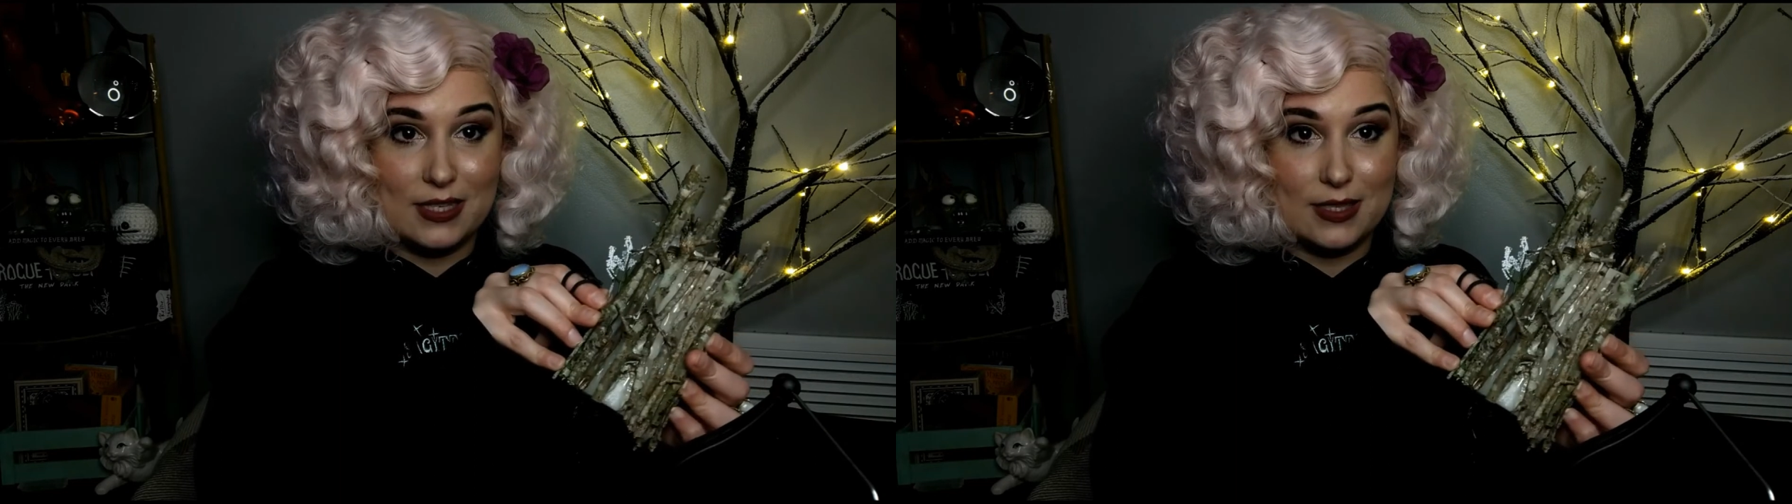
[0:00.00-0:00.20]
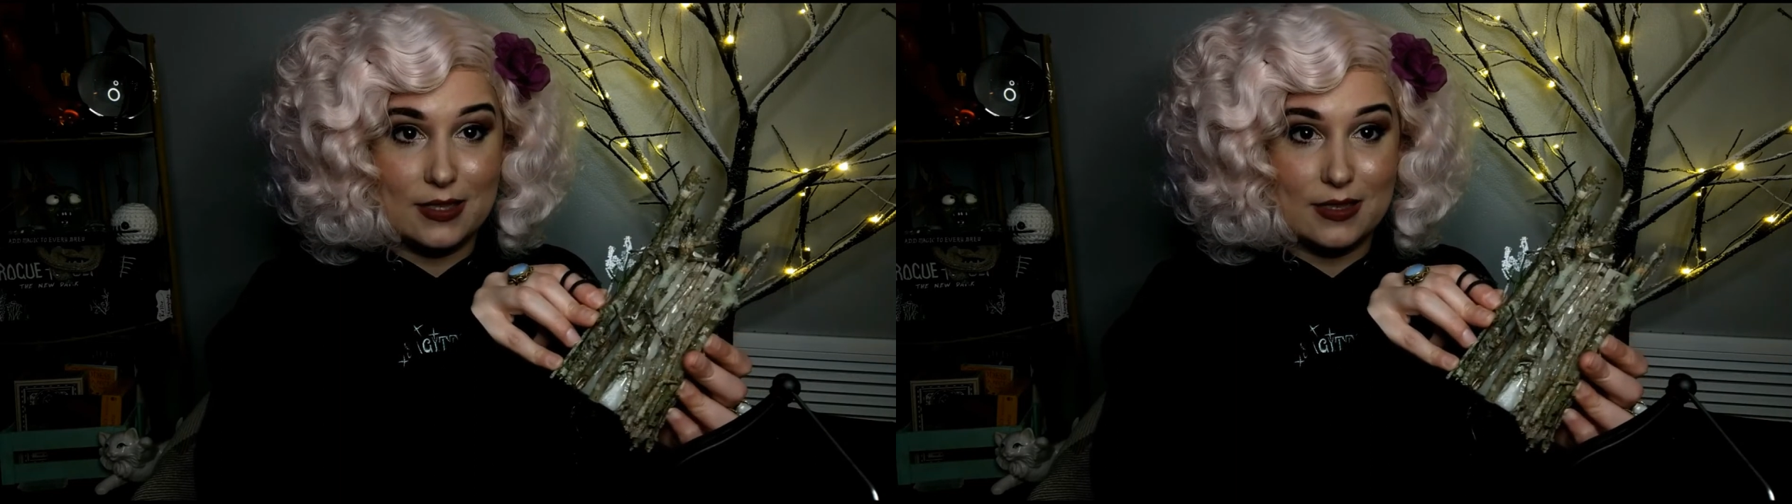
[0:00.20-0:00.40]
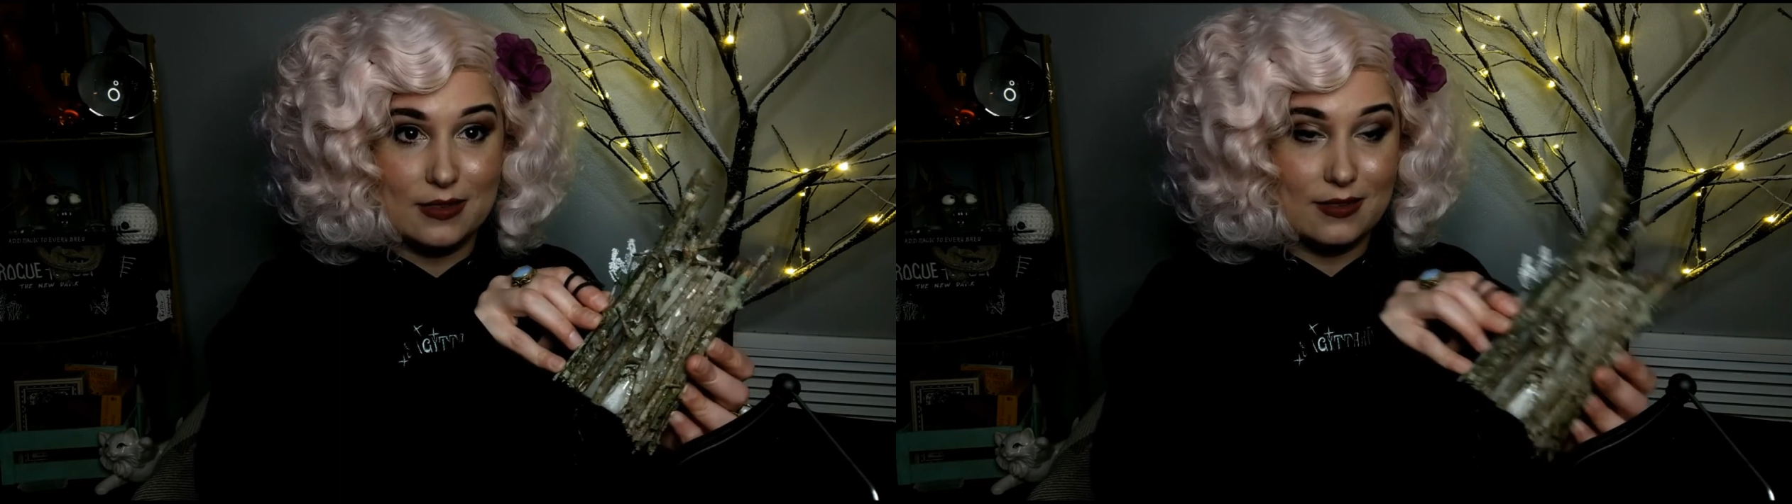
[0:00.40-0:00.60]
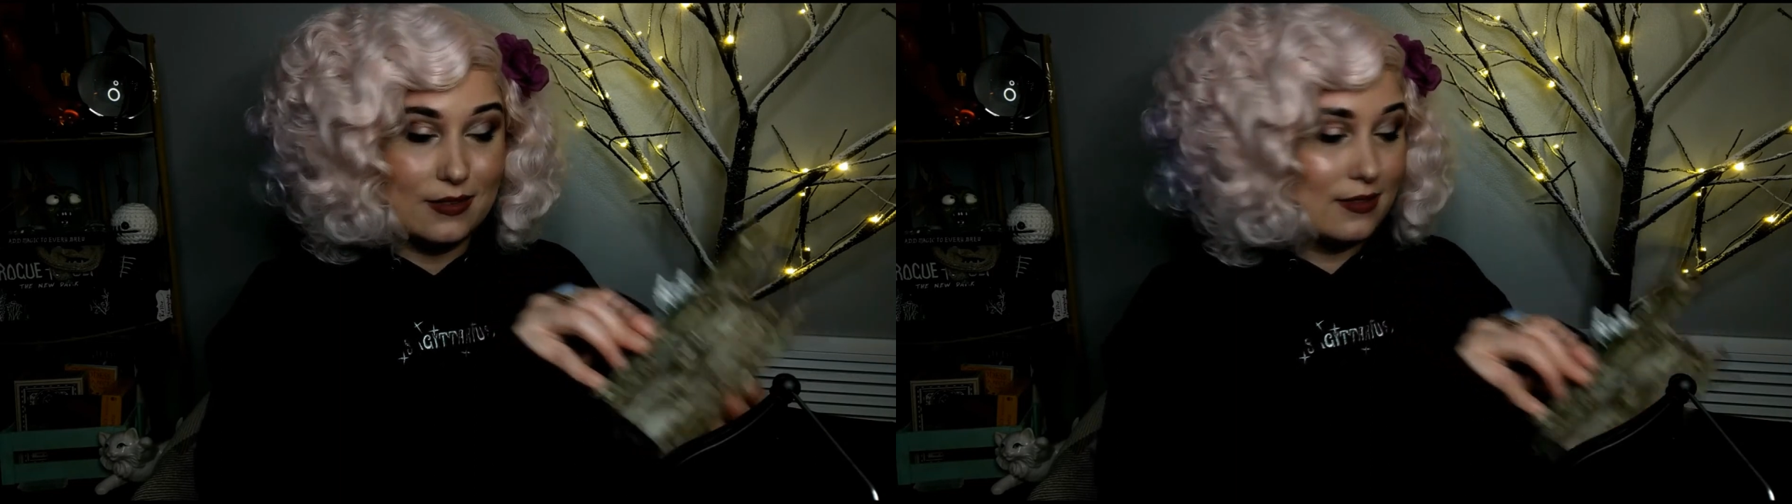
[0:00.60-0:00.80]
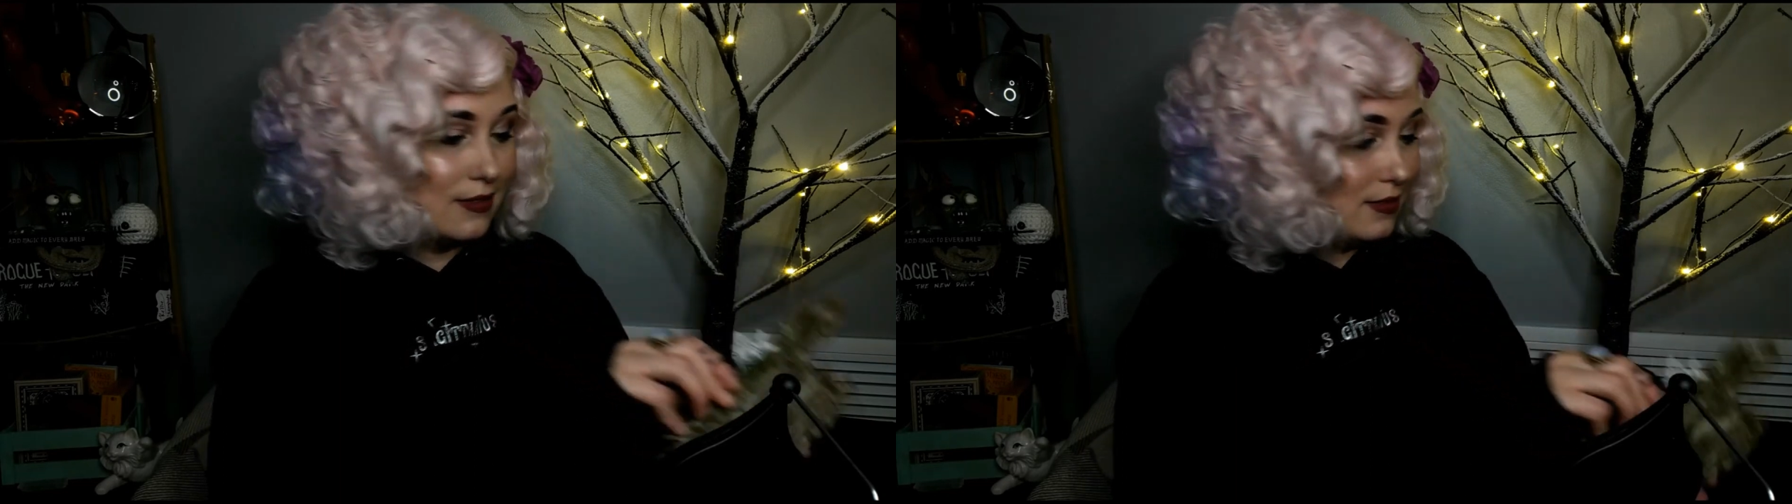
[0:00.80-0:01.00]
bit of
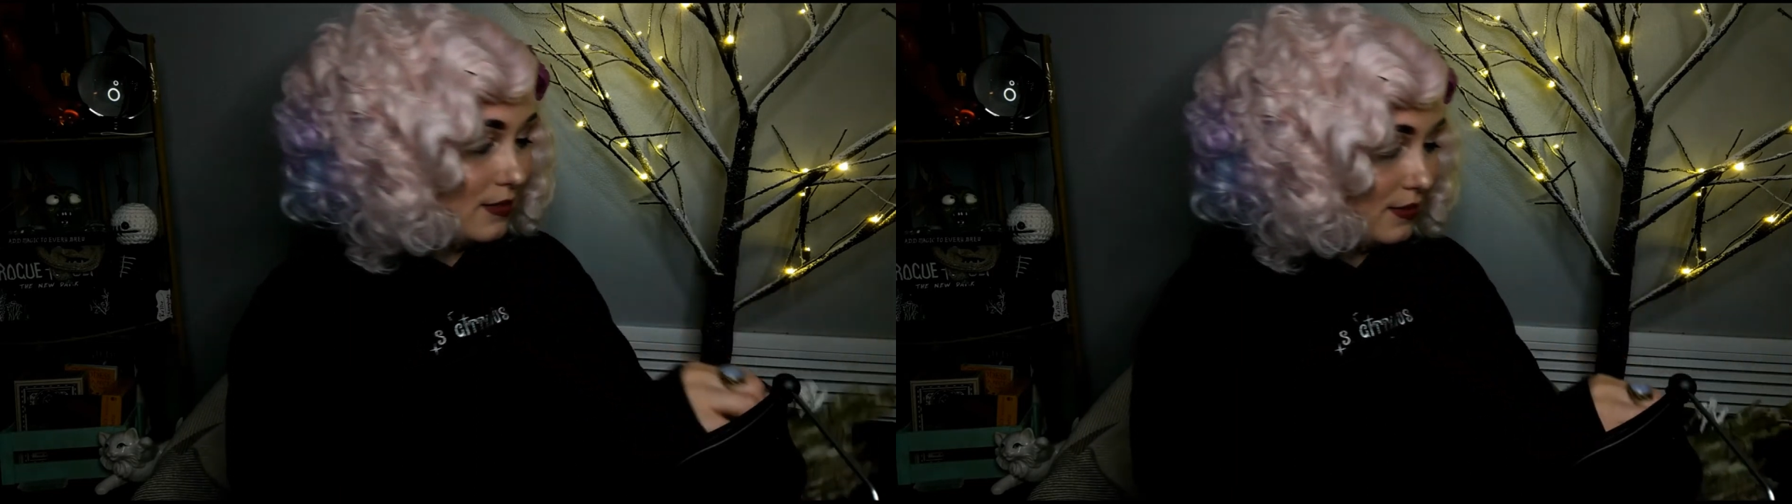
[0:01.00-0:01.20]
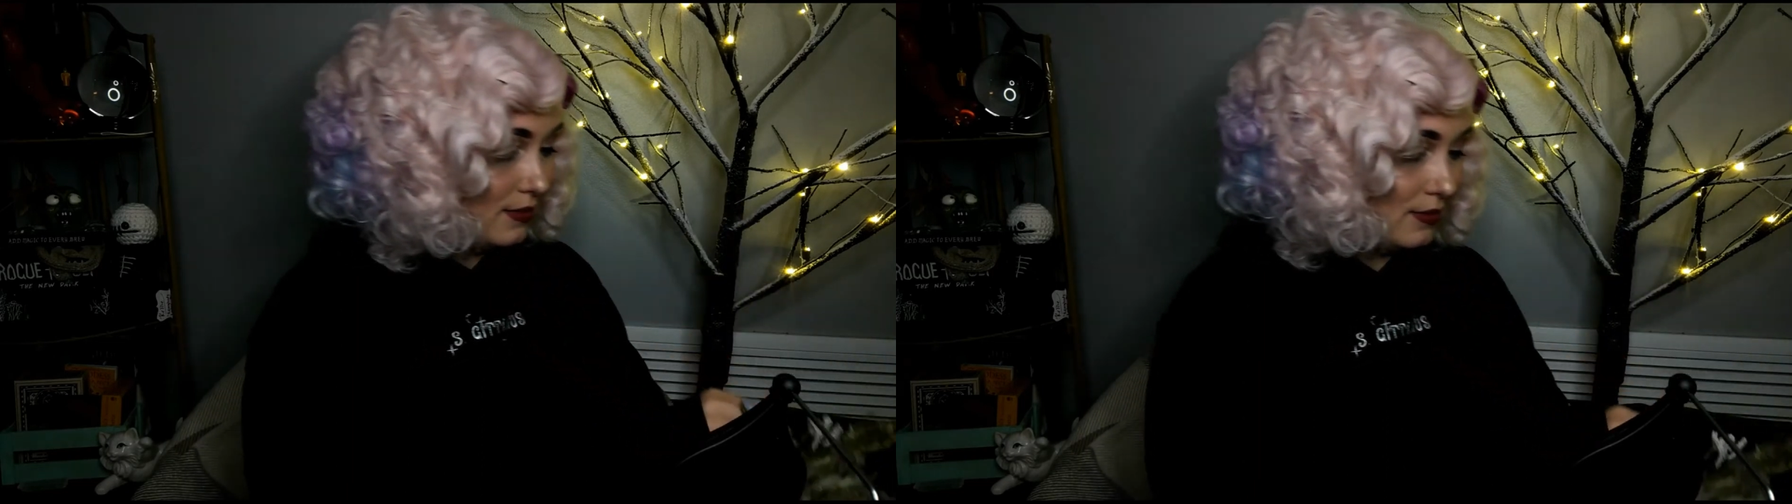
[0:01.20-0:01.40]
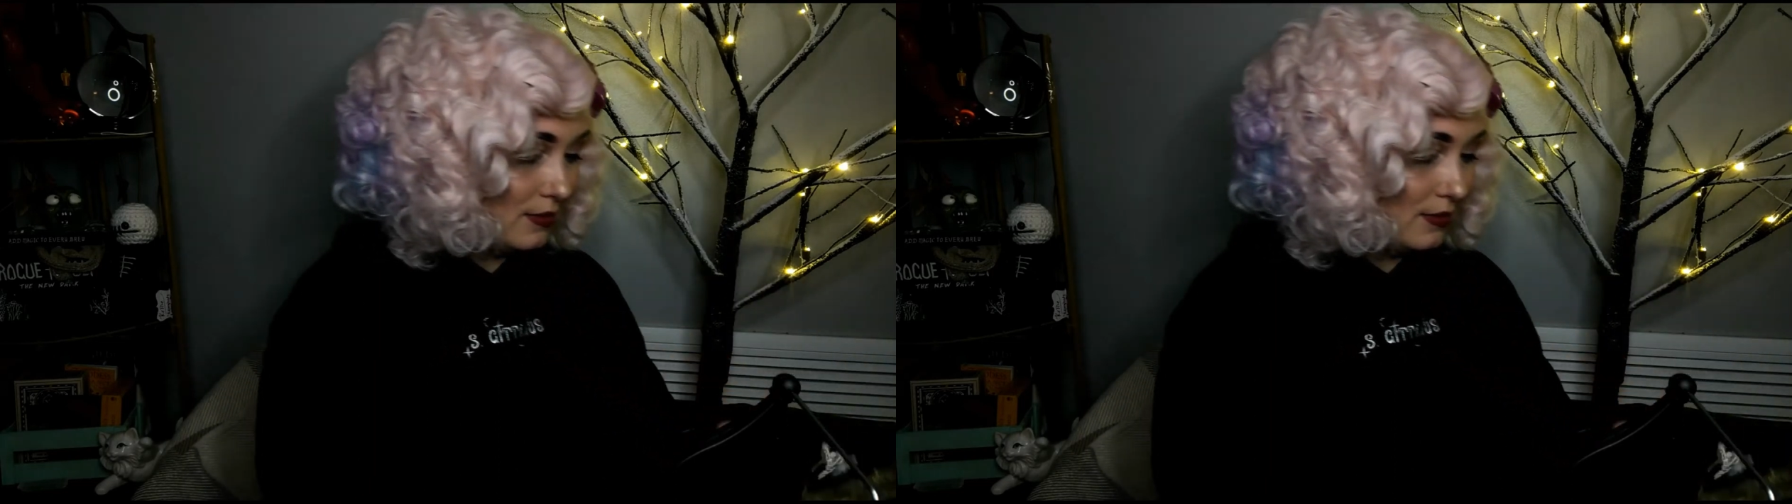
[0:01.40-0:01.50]
time to go